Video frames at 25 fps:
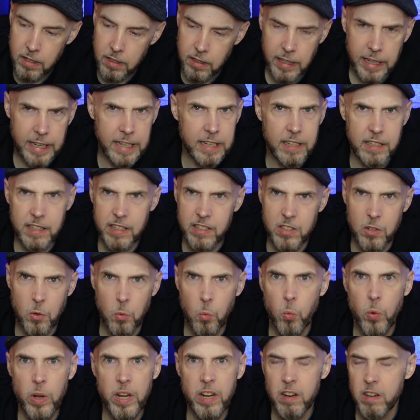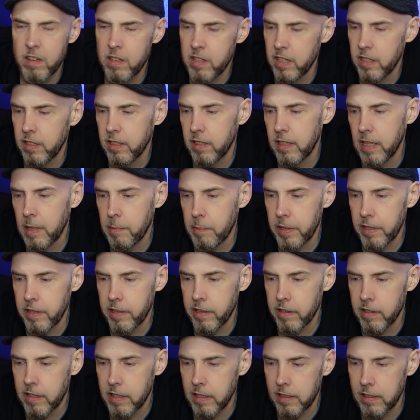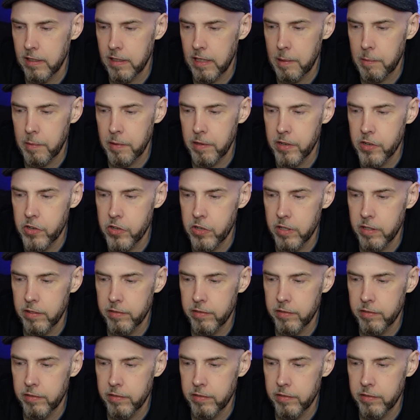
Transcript: Like, it's a weird conglomeration